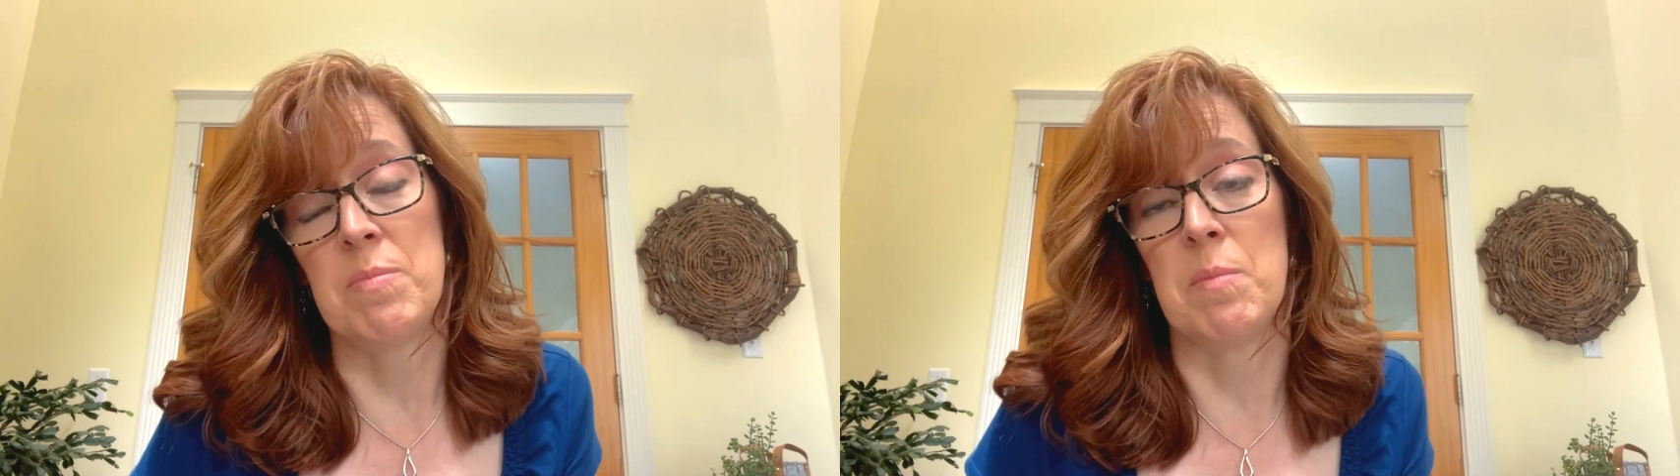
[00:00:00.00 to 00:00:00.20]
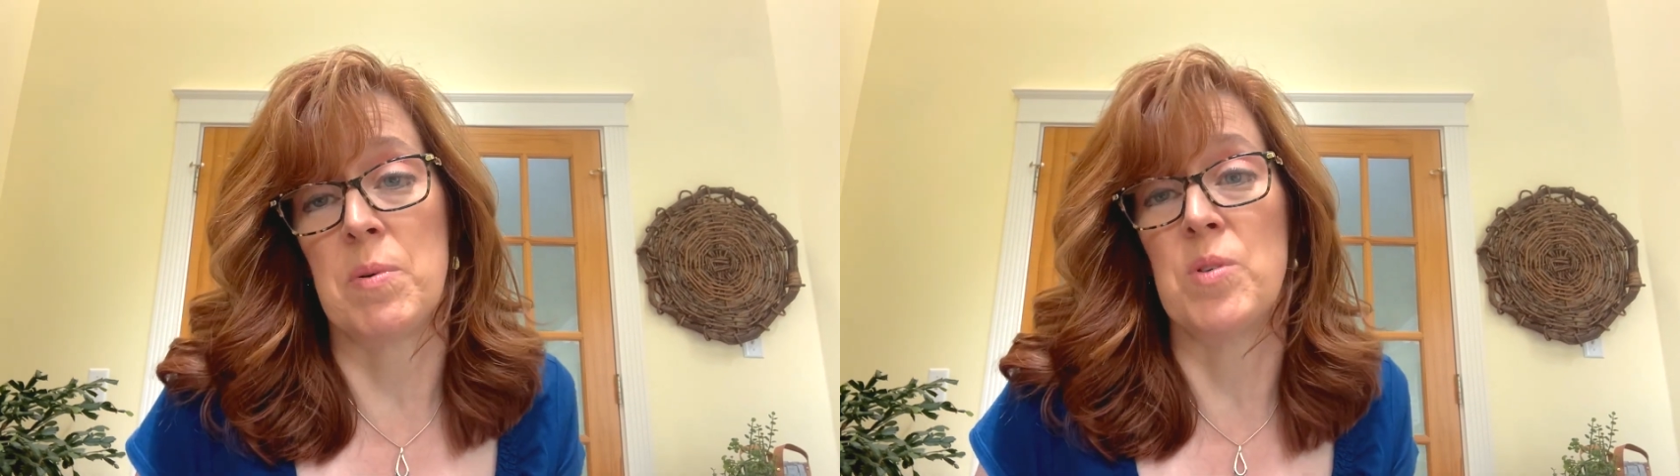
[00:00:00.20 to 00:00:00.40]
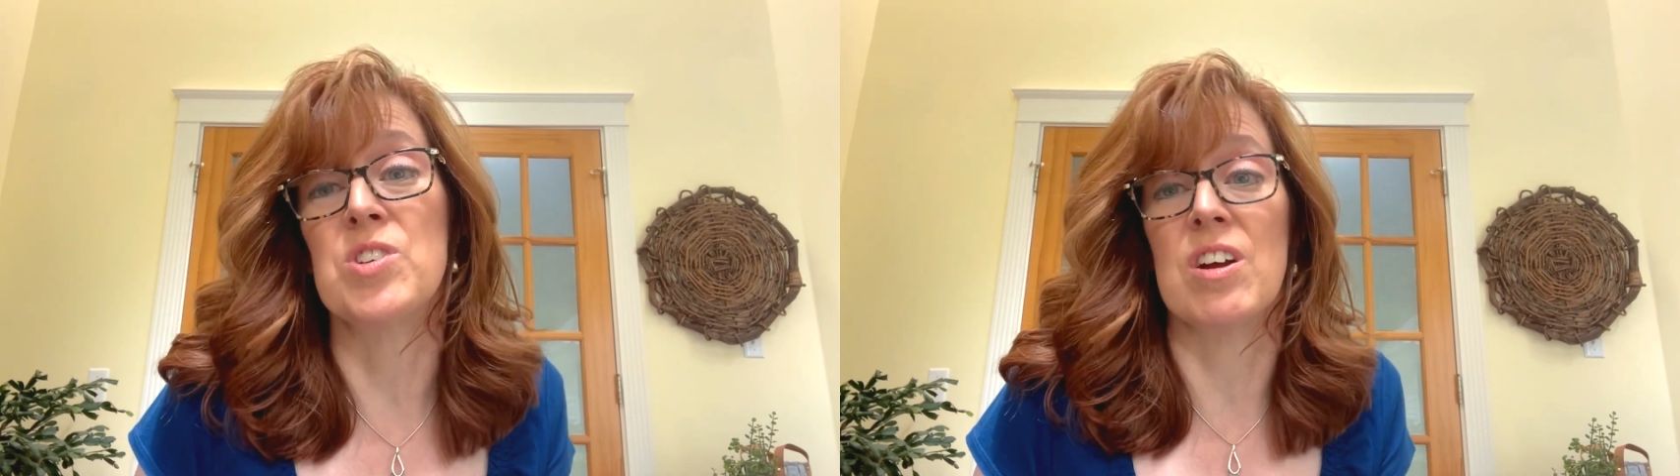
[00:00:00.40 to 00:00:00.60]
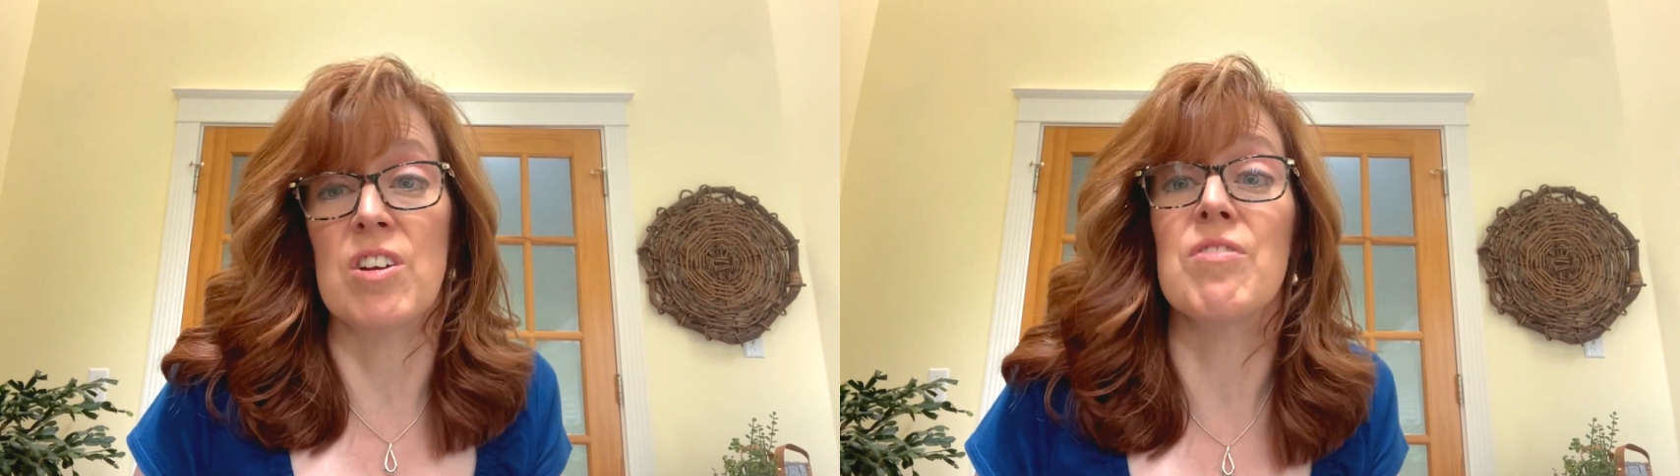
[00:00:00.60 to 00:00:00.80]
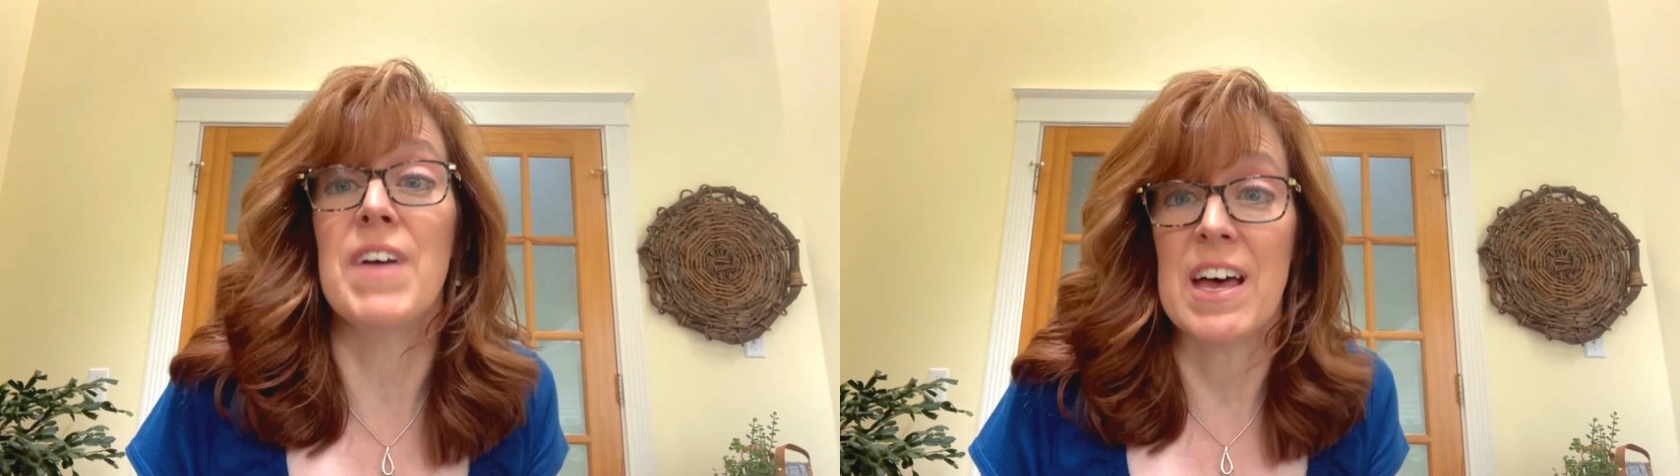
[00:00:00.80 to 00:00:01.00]
people who share
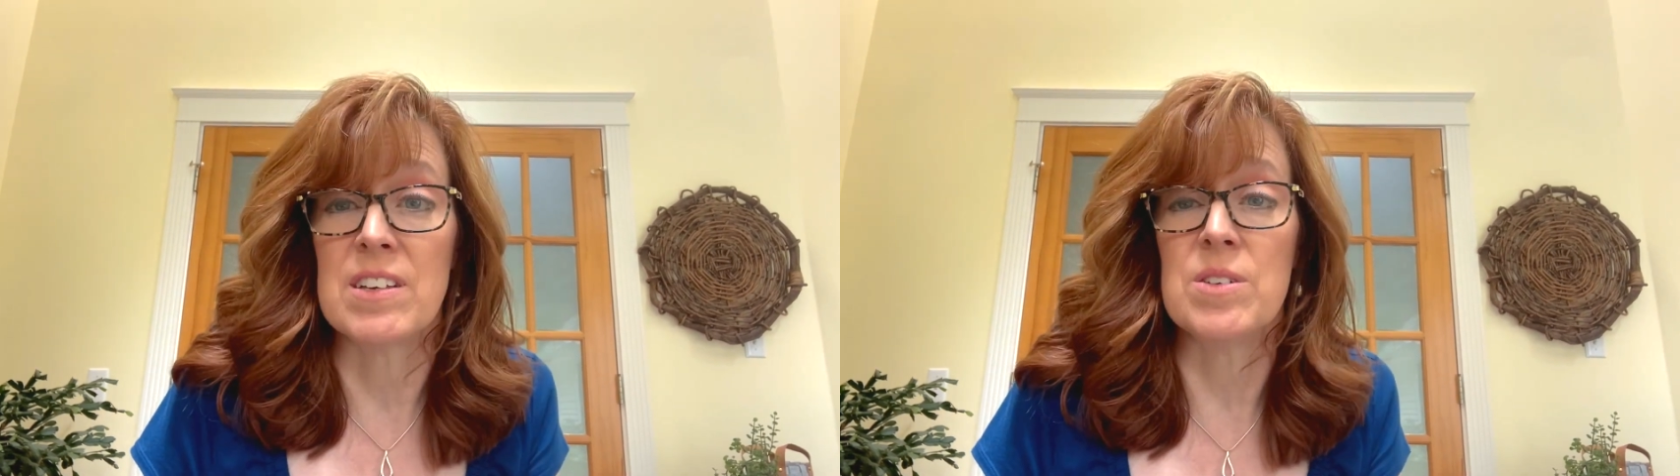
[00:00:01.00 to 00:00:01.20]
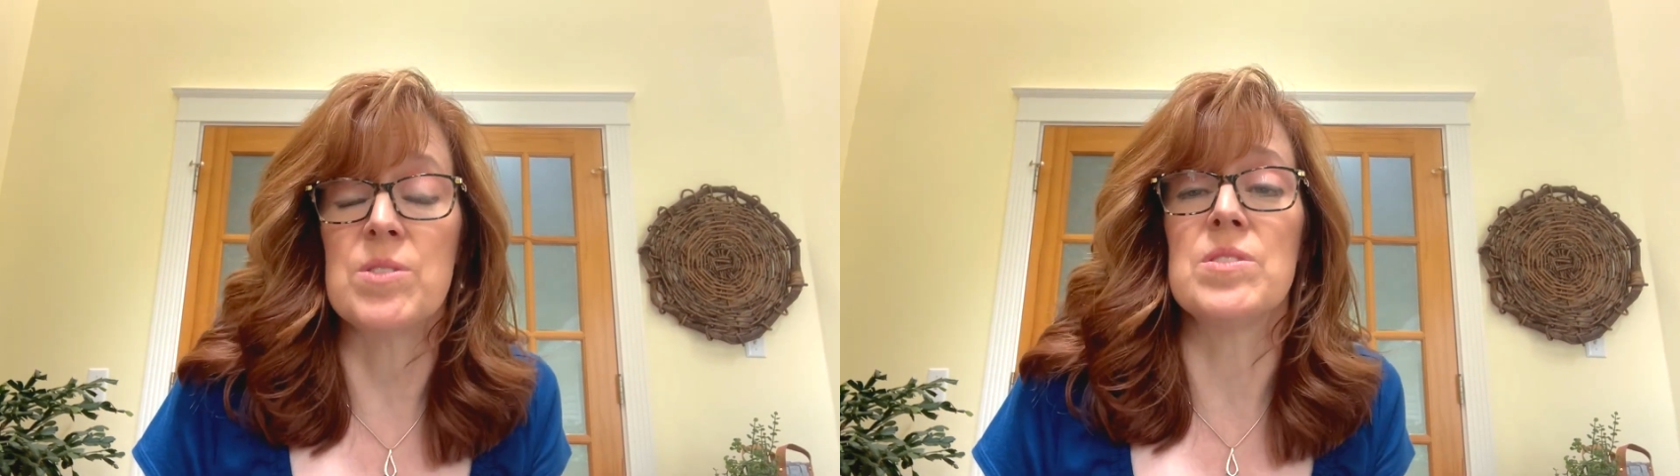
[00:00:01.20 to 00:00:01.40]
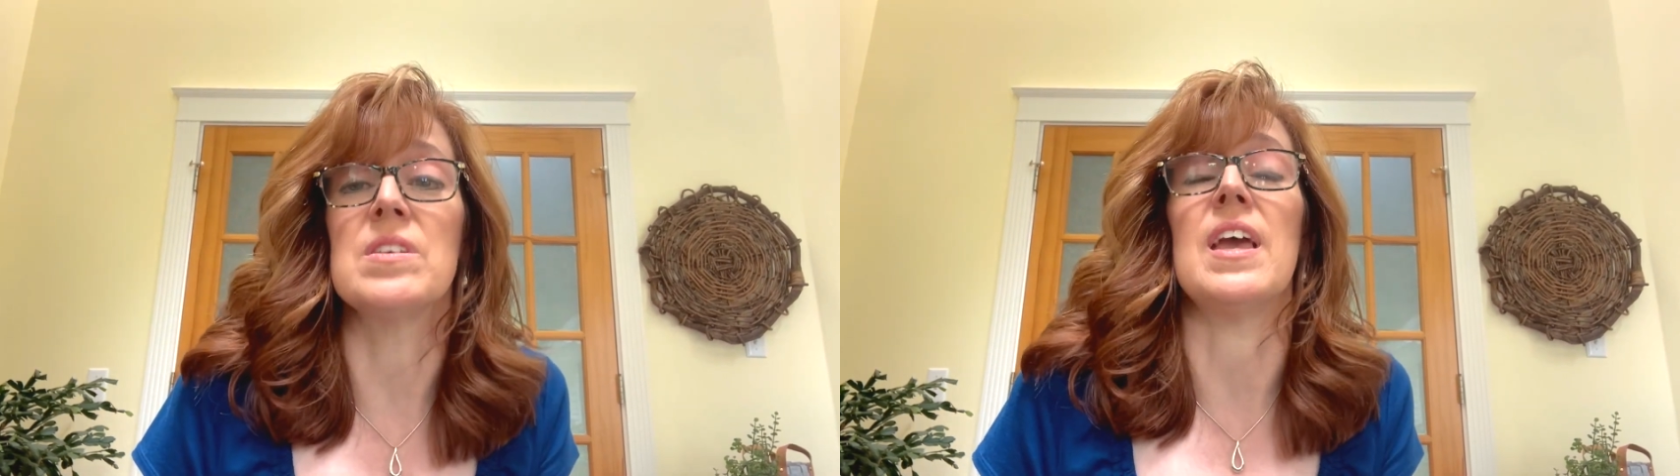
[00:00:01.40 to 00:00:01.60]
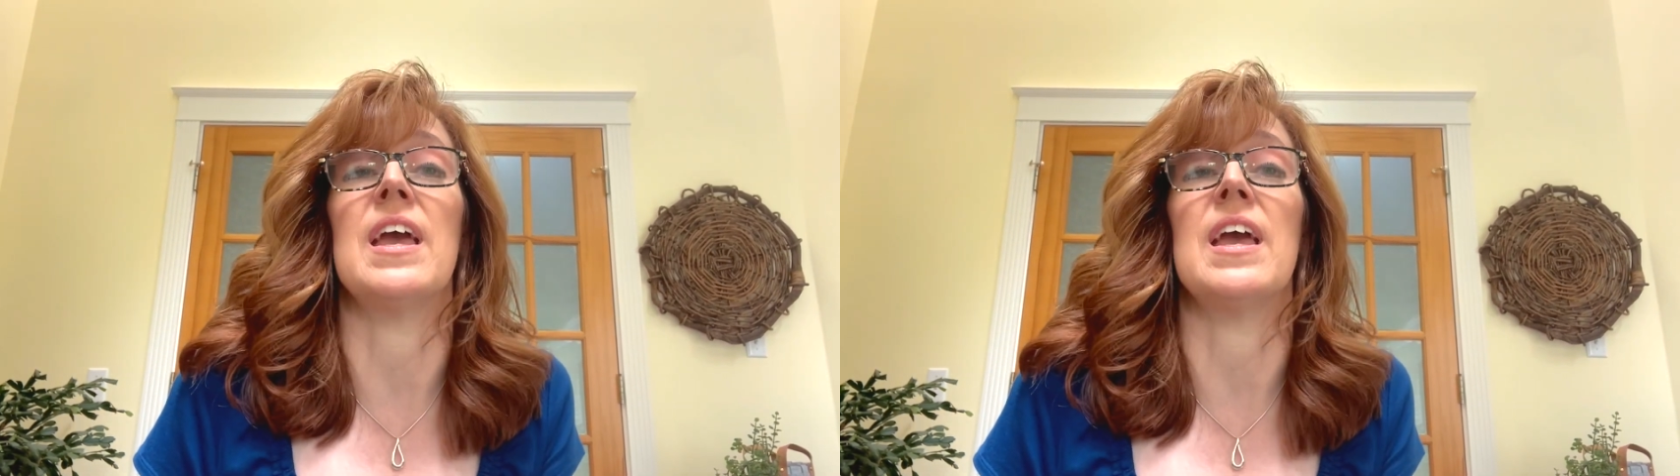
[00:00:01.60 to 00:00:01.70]
your values,